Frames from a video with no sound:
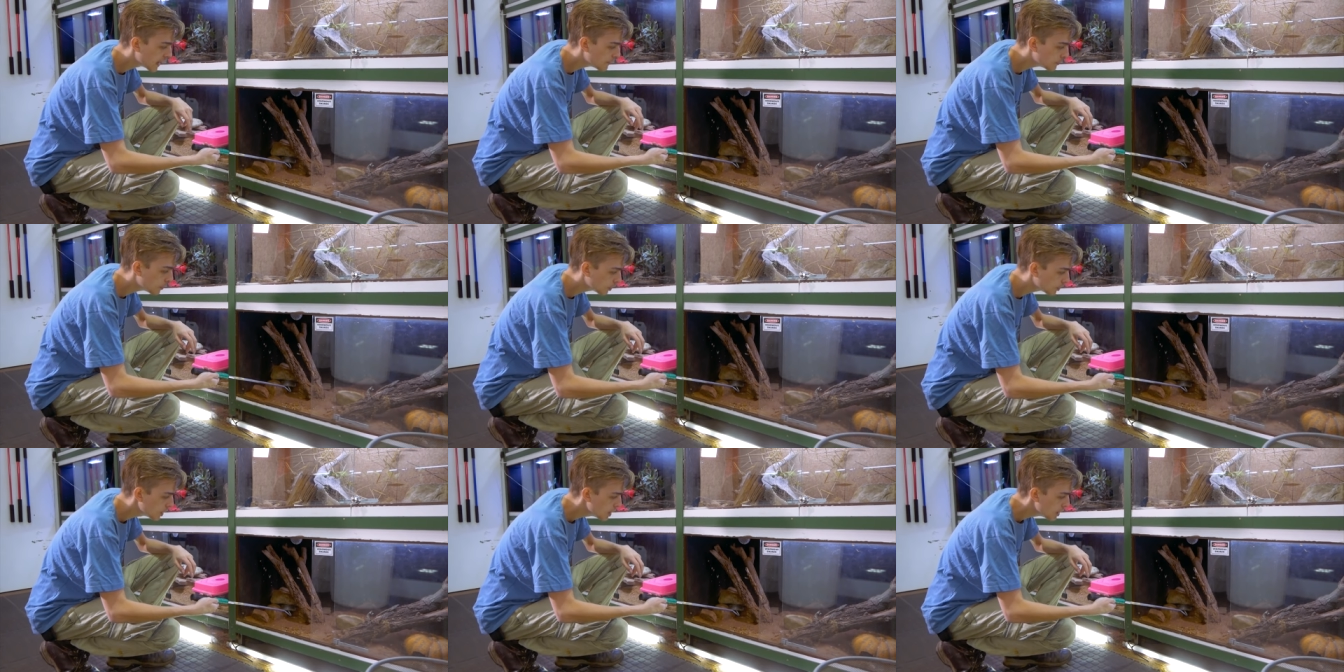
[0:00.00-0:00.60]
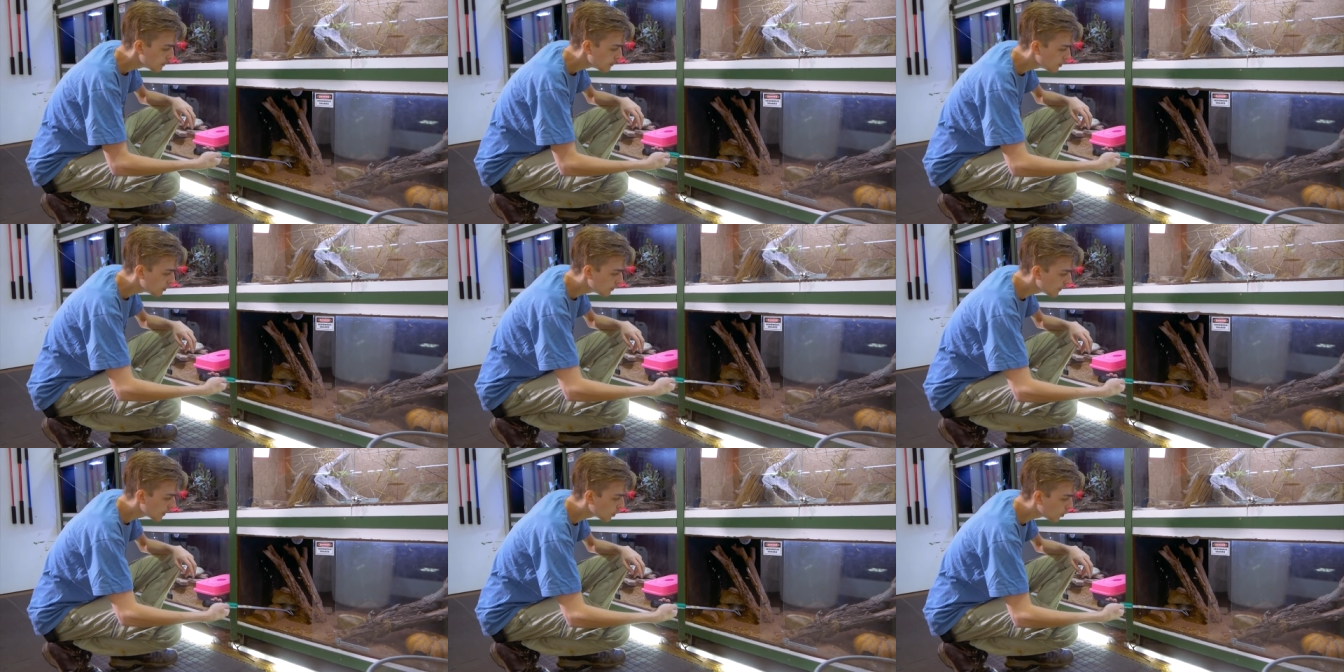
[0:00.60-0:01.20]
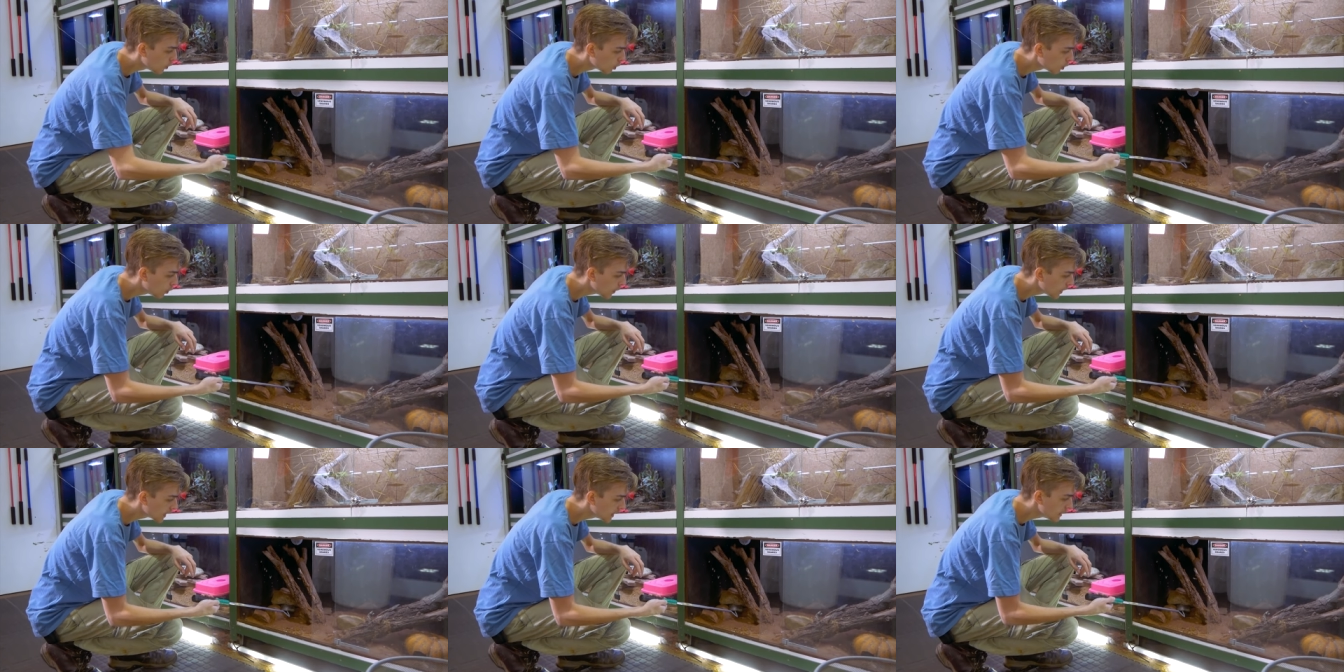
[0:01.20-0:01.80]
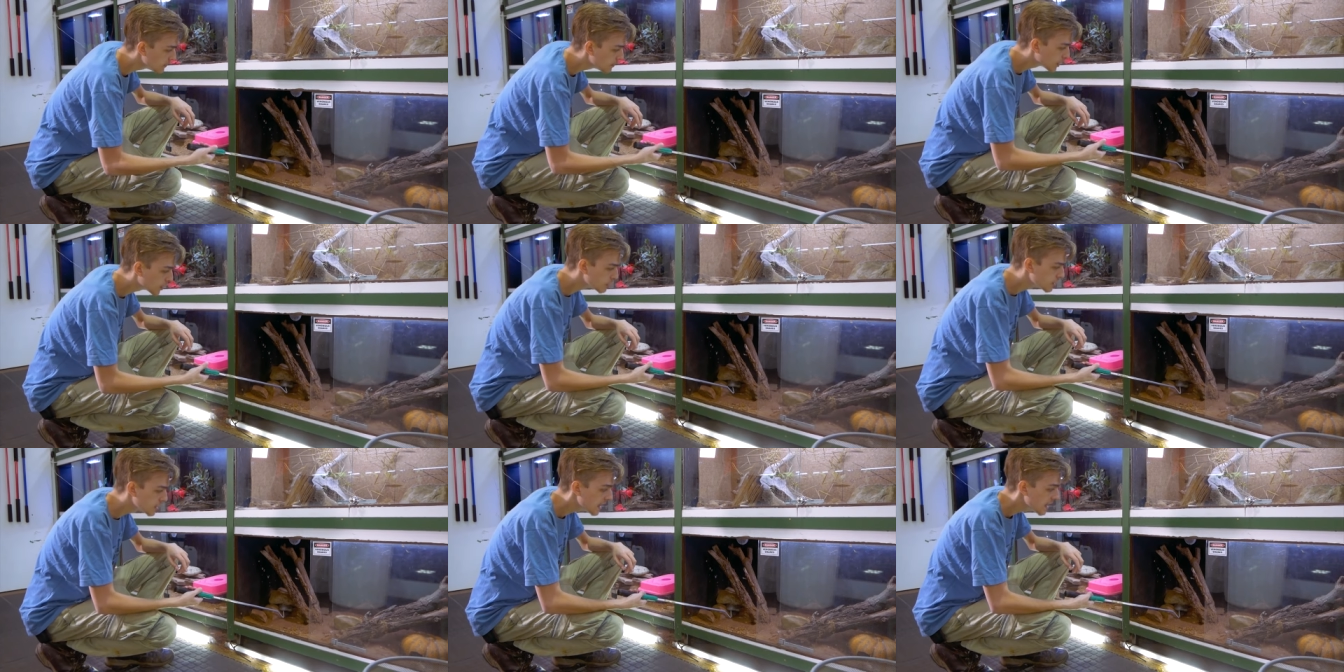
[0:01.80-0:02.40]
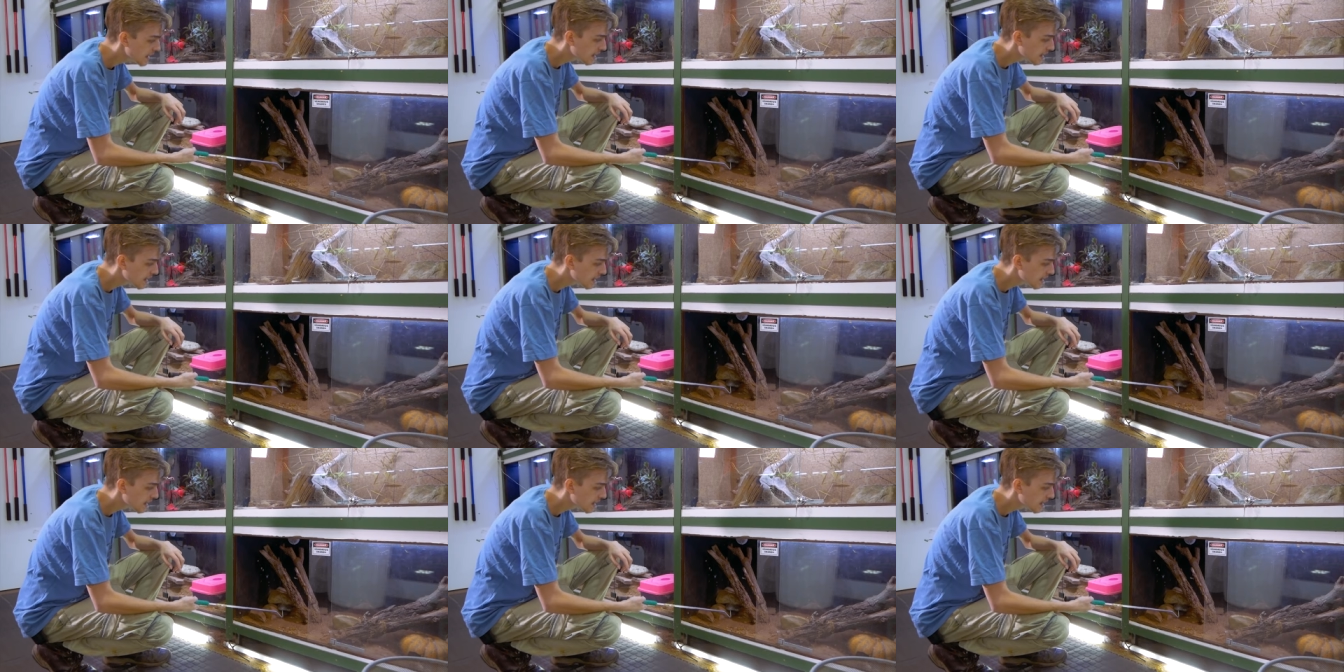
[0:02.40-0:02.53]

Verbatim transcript: I'm not moving all quickly because